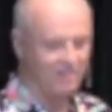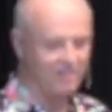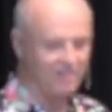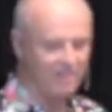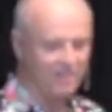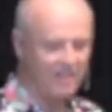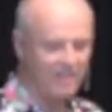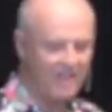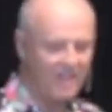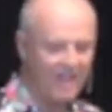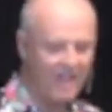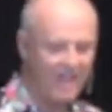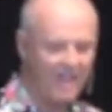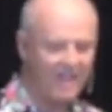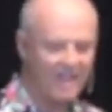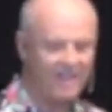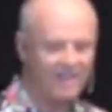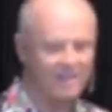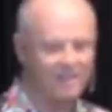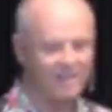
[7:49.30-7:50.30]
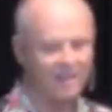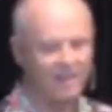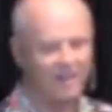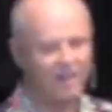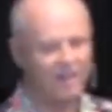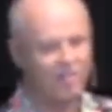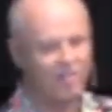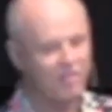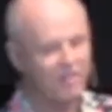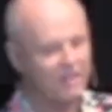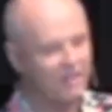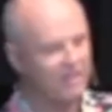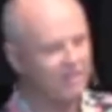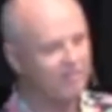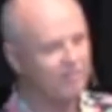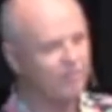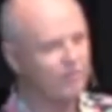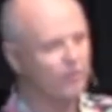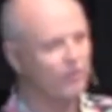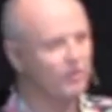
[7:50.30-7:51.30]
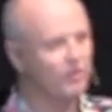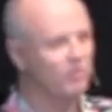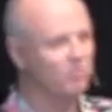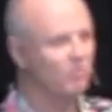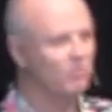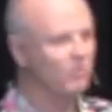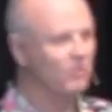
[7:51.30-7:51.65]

they had a thing for the,